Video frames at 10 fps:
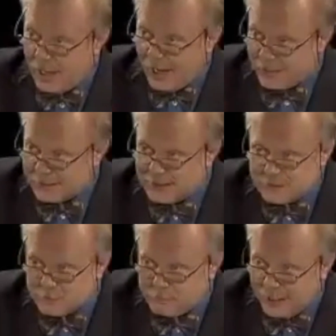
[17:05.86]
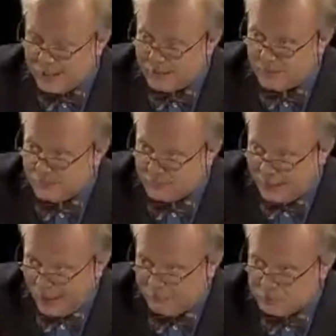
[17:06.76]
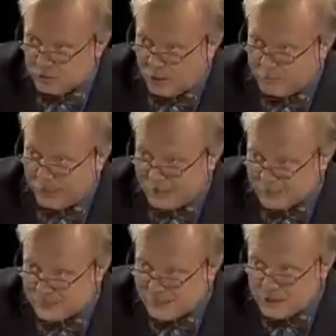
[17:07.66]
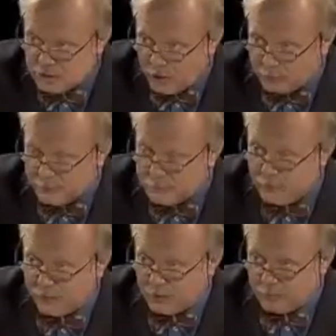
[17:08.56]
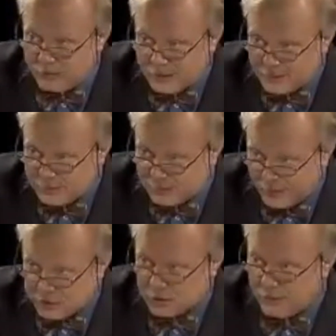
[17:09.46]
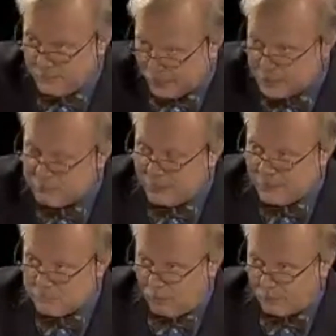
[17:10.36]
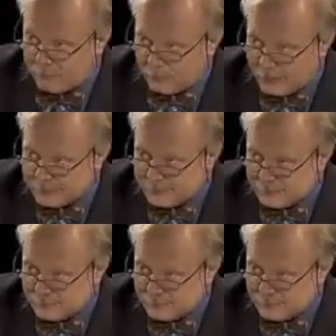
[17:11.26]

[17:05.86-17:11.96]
and needs to play the F sharp and the C sharp in Pythagorean intonation. Can you play that bar for us?